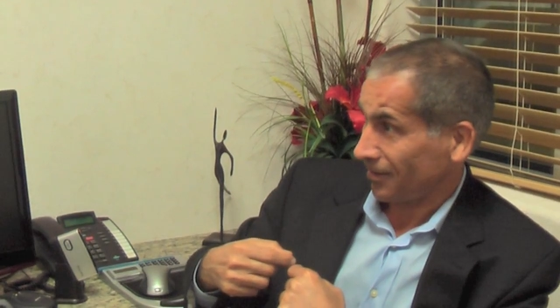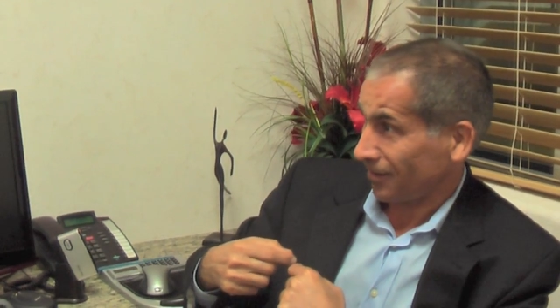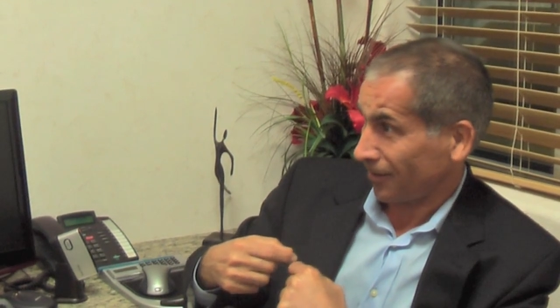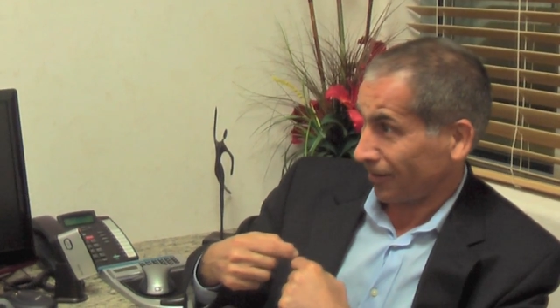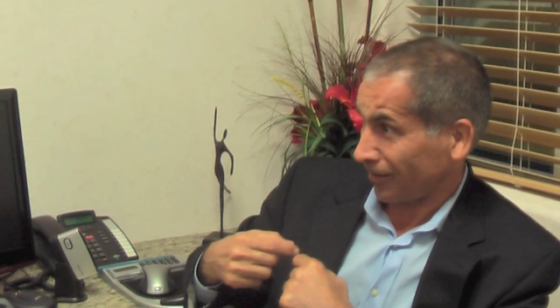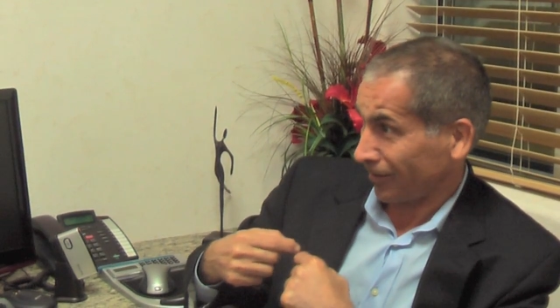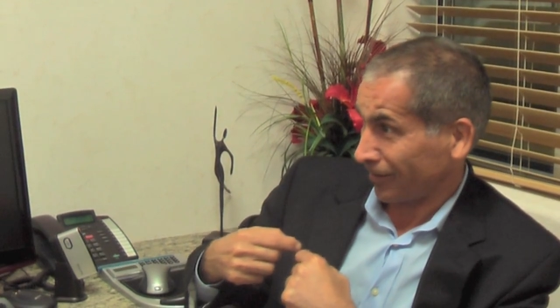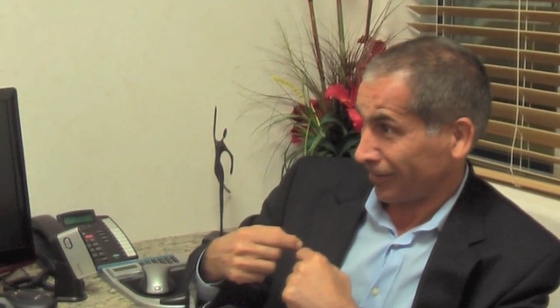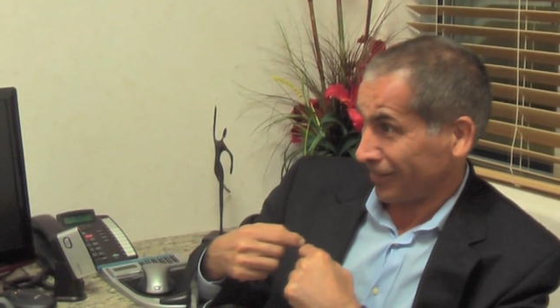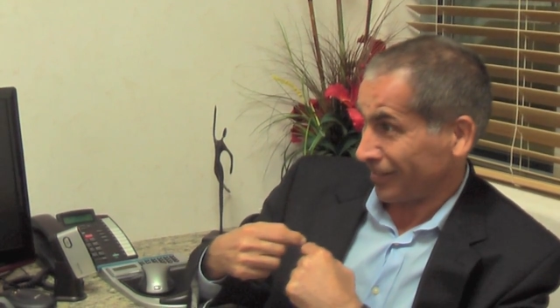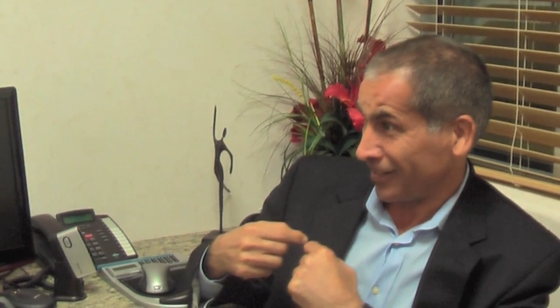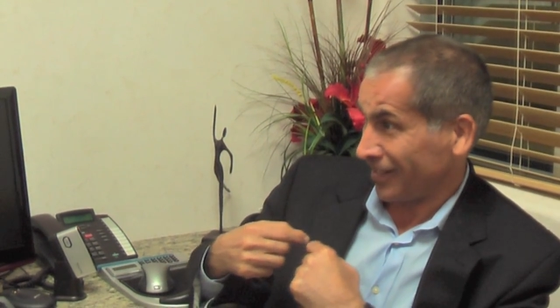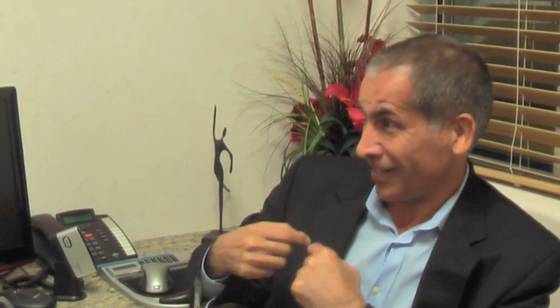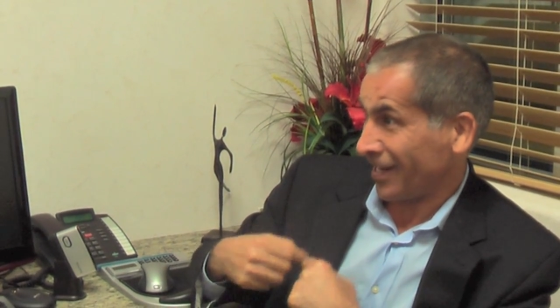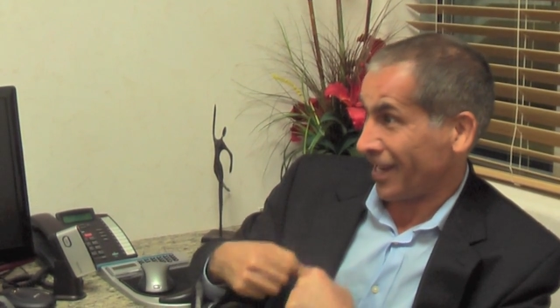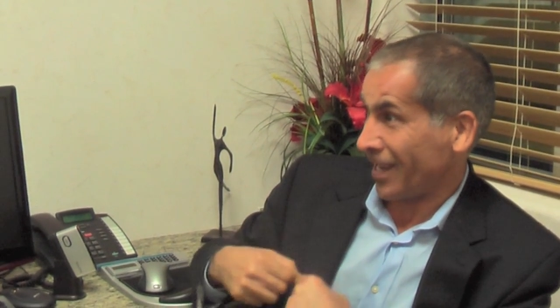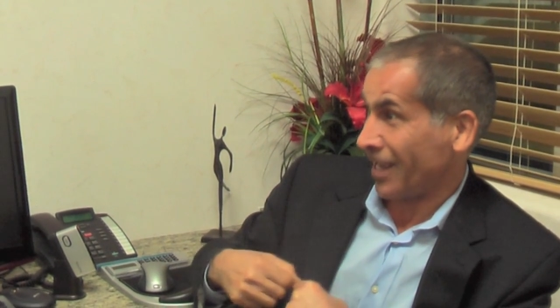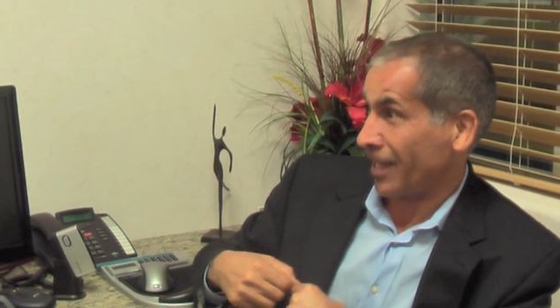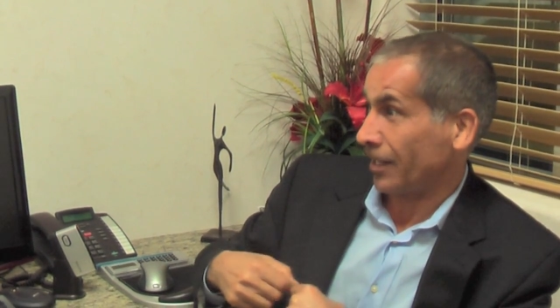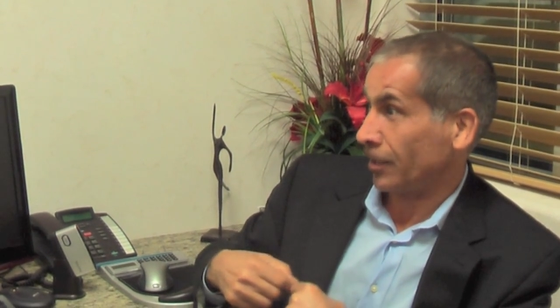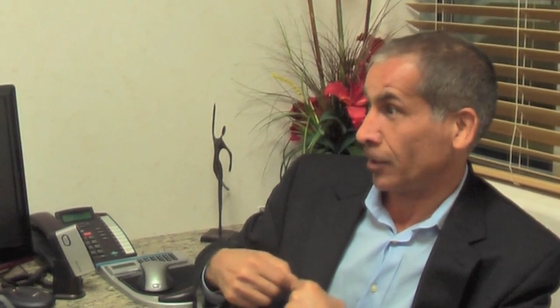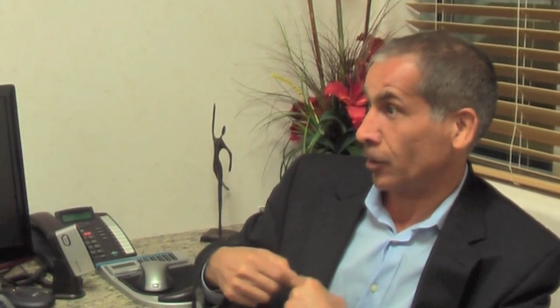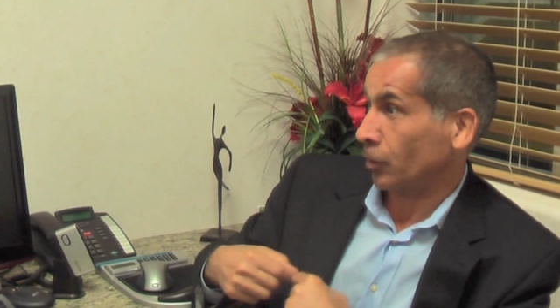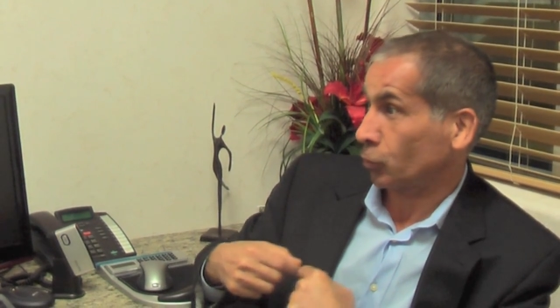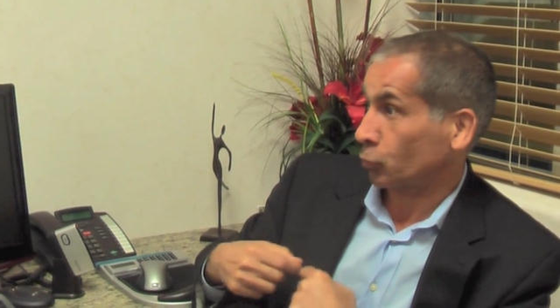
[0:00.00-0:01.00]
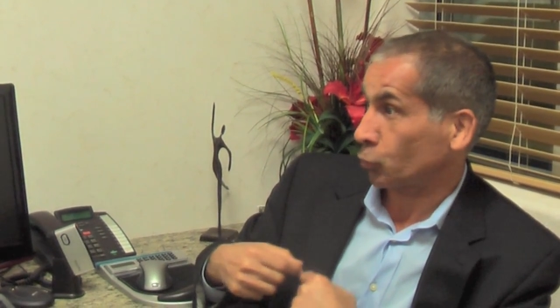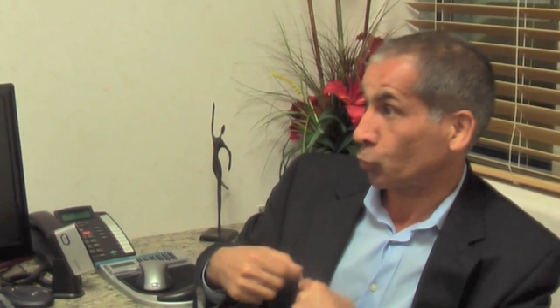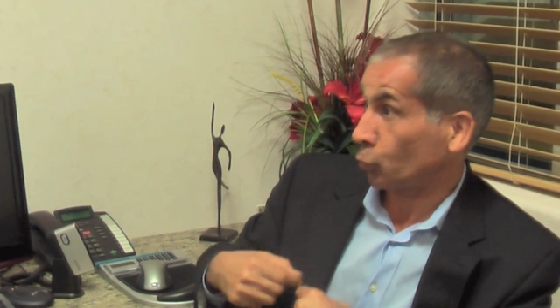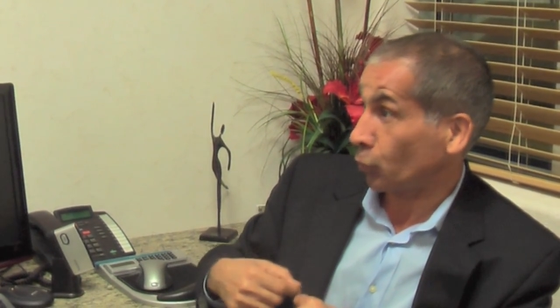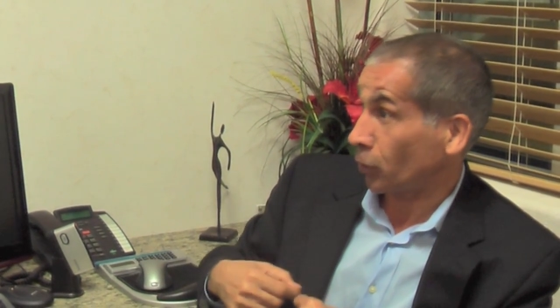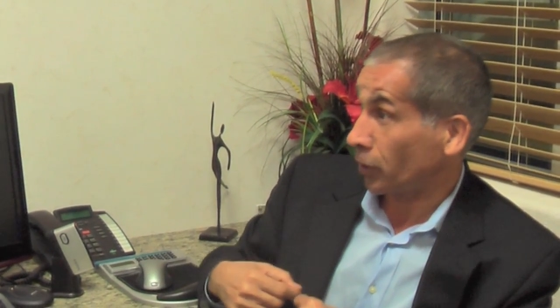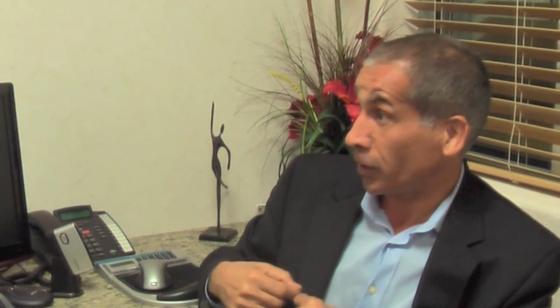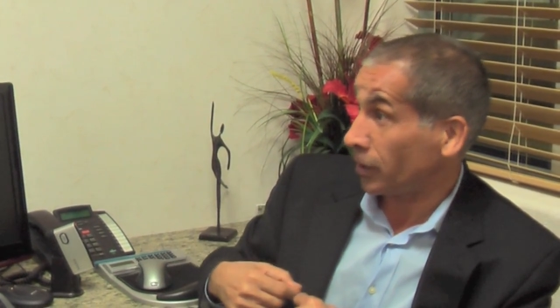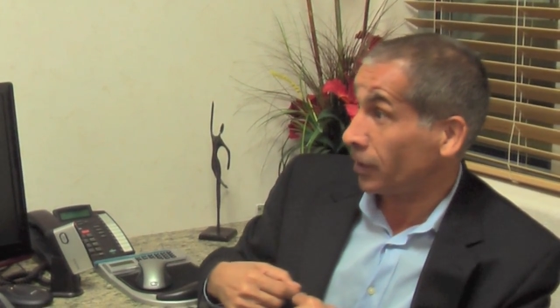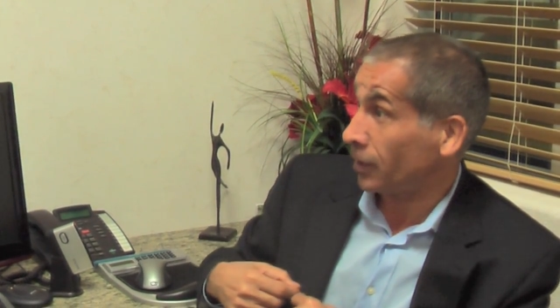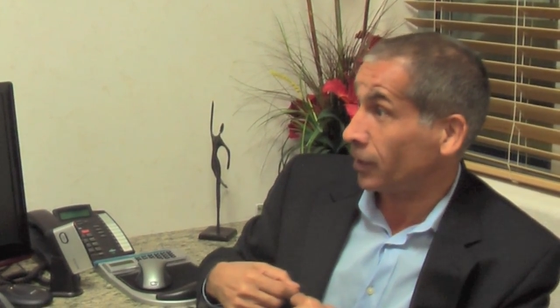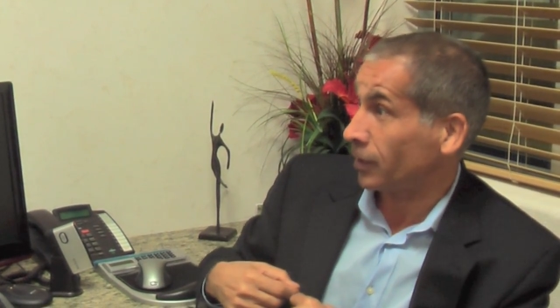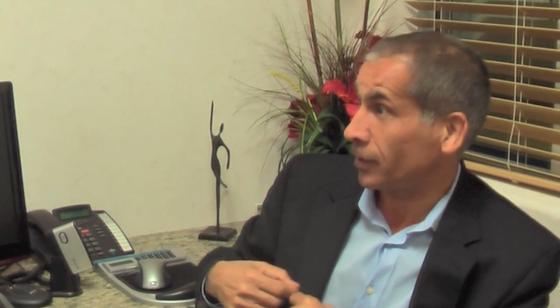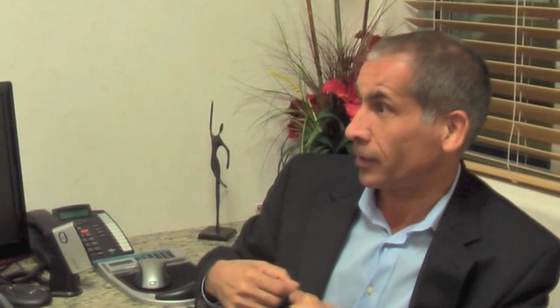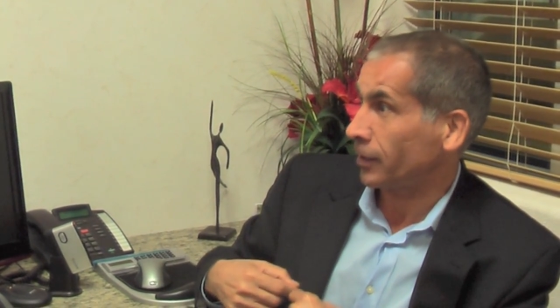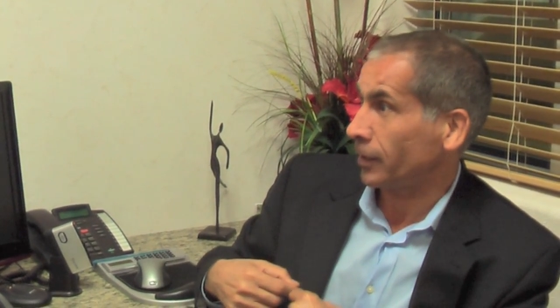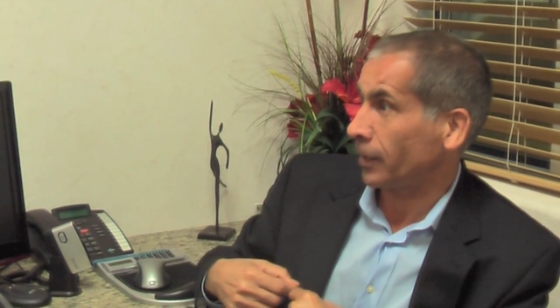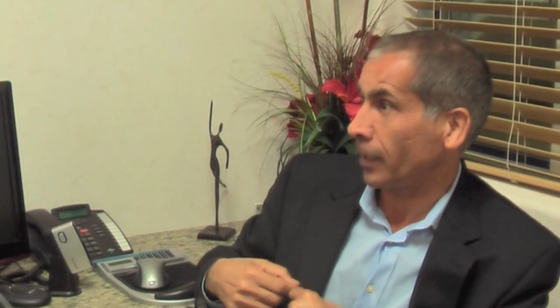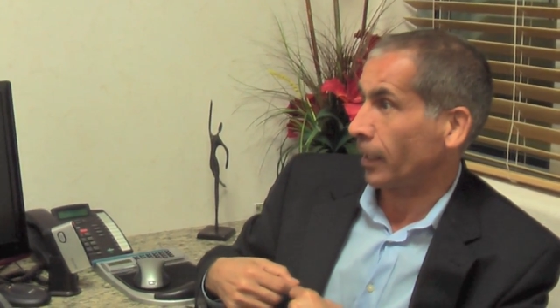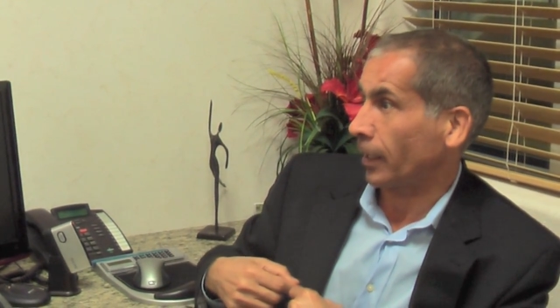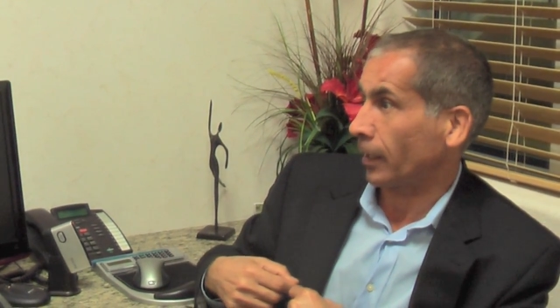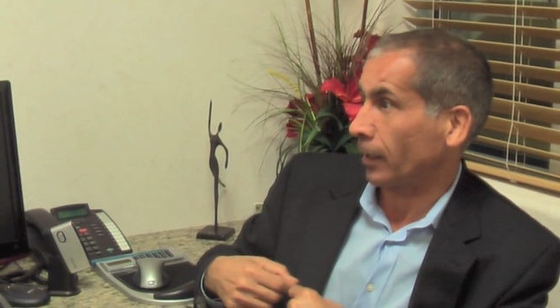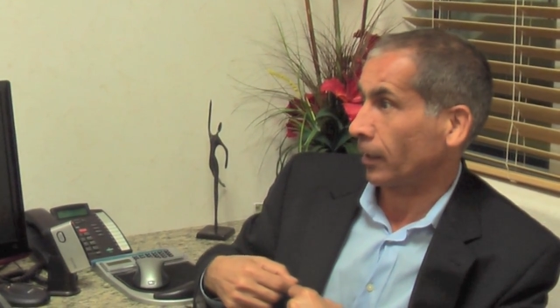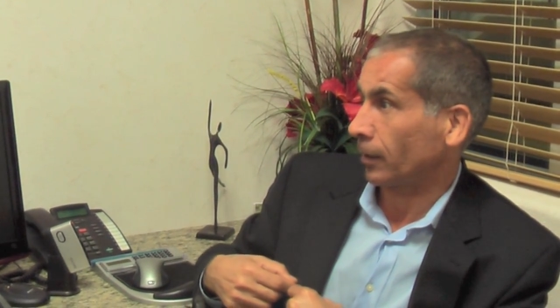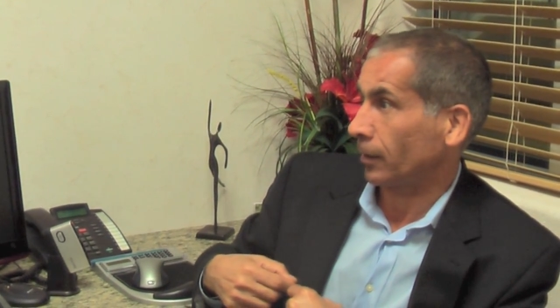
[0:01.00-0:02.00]
on the area to heal the
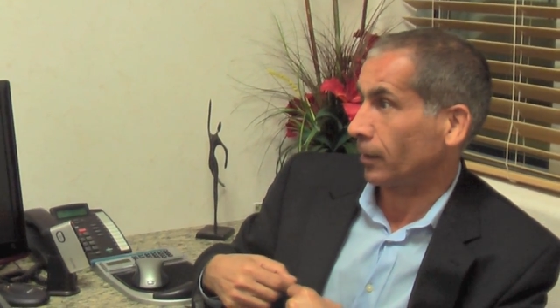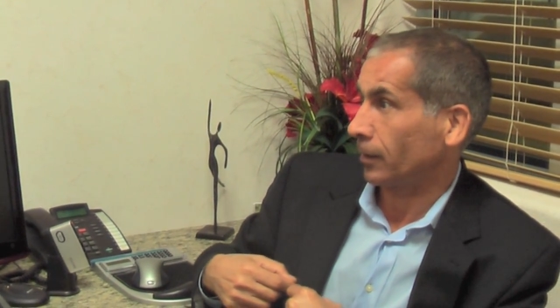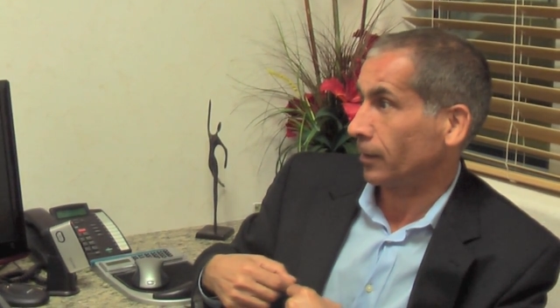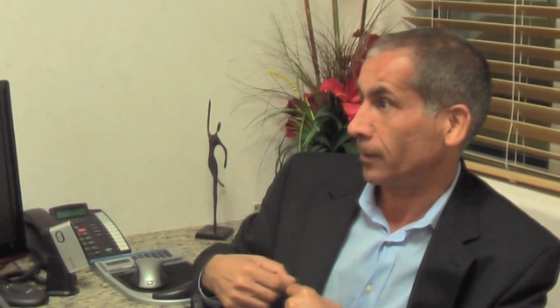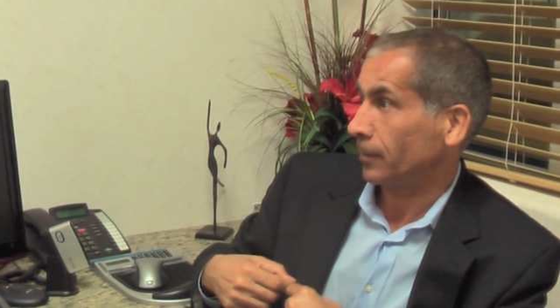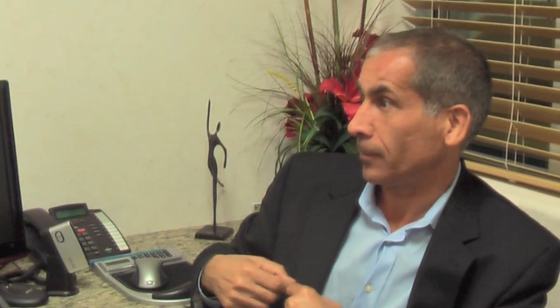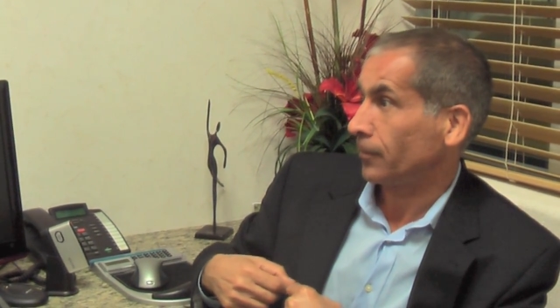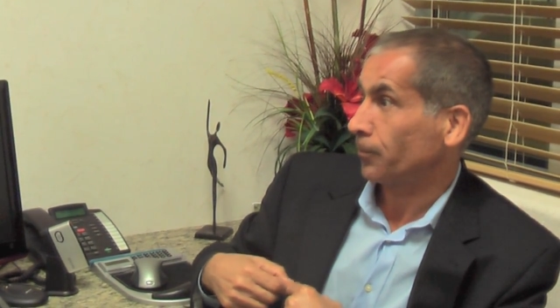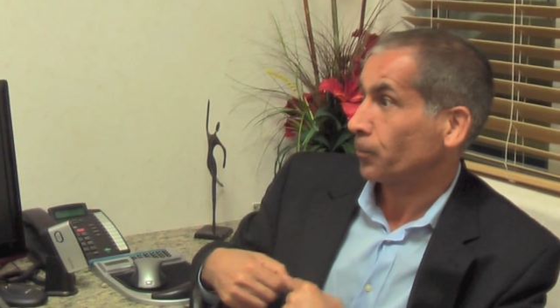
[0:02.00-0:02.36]
area.